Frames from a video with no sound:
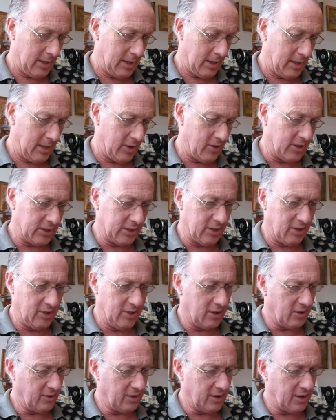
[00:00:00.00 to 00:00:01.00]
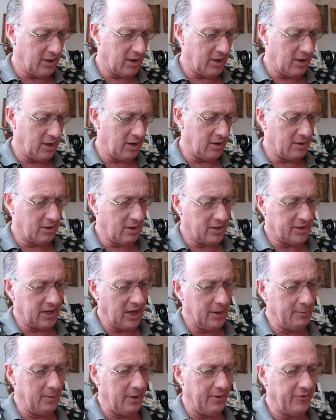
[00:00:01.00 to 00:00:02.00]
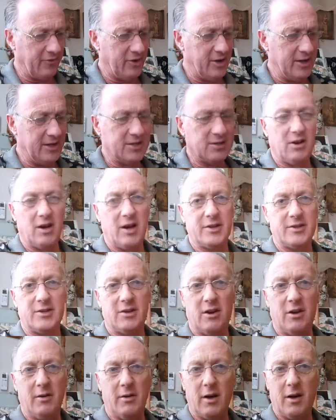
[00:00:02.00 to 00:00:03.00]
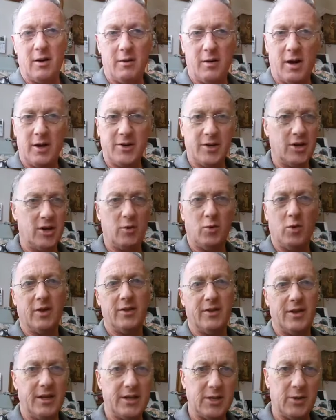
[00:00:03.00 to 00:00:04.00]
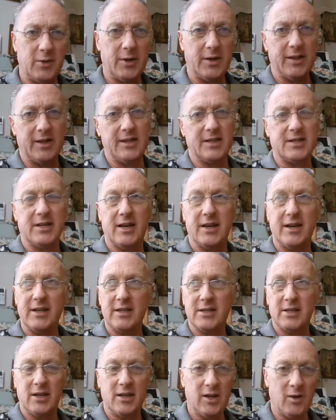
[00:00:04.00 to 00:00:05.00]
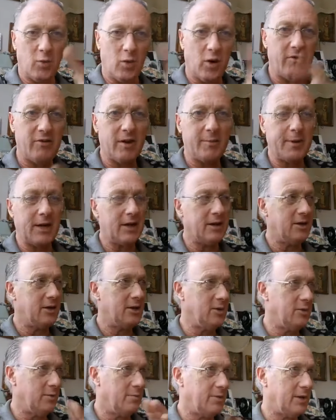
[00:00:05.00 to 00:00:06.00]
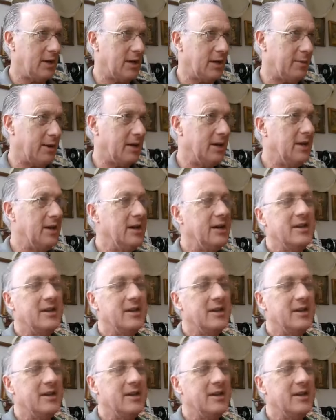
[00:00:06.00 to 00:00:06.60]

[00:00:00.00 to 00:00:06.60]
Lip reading: I tell my friends I don't know what they're doing these days, and I worry about you and blah, blah, blah.